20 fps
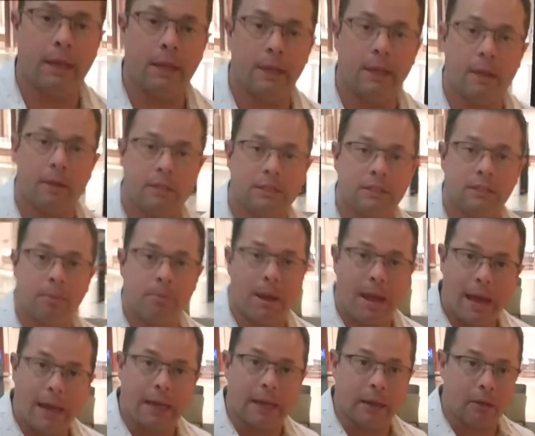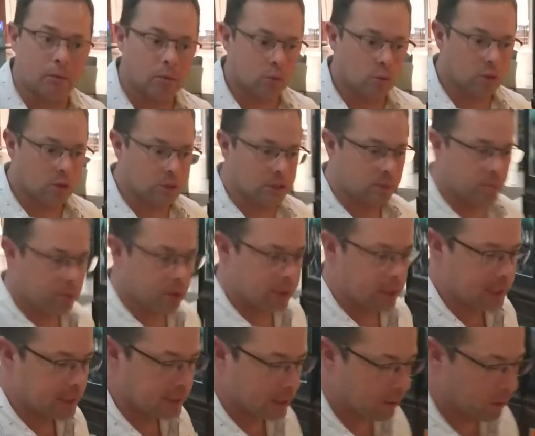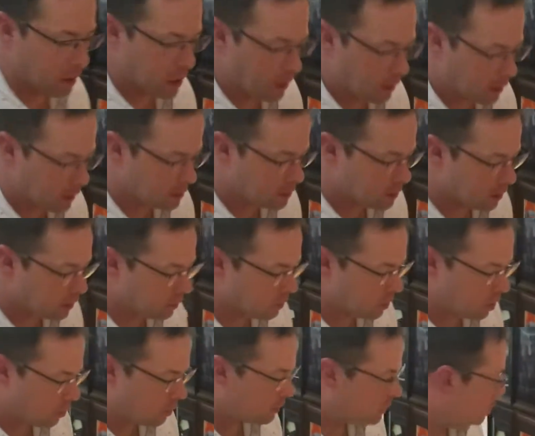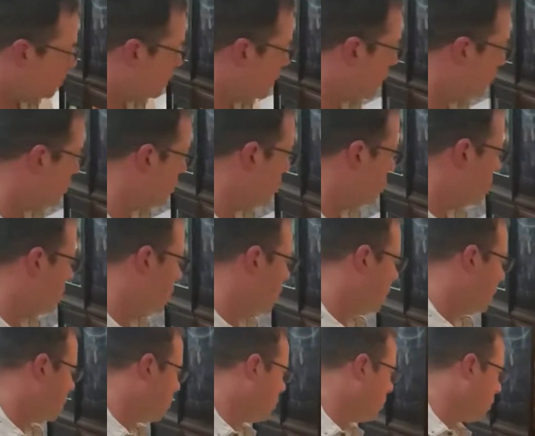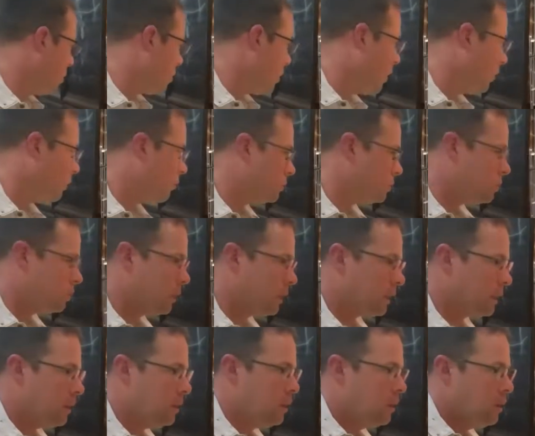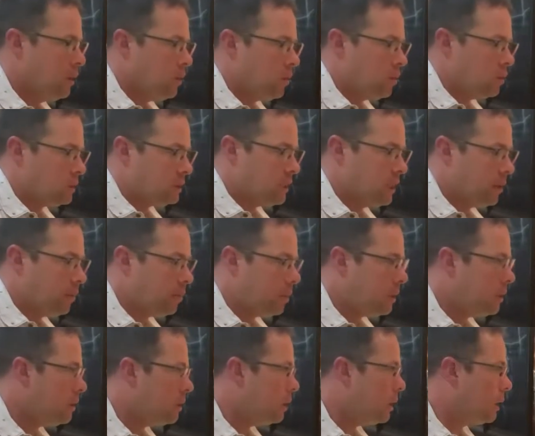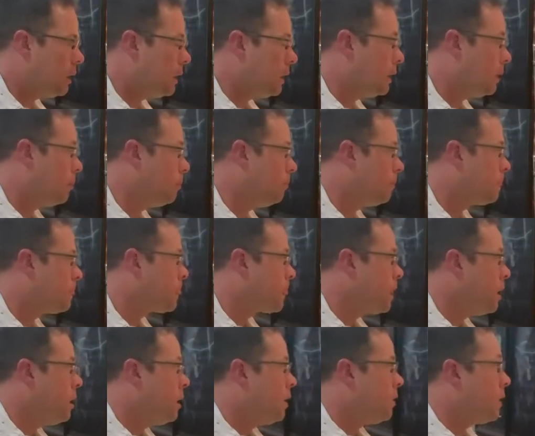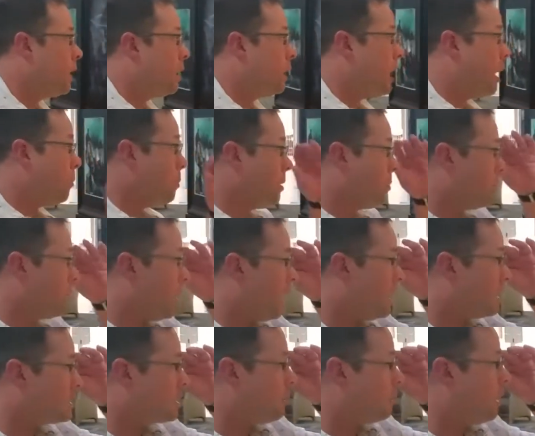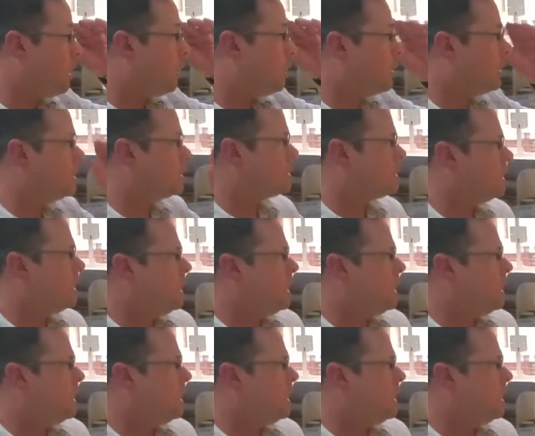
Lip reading: and that's the matting. Real simple and easy. Let's go into another little helpful trick or tip that a lot of people ask about is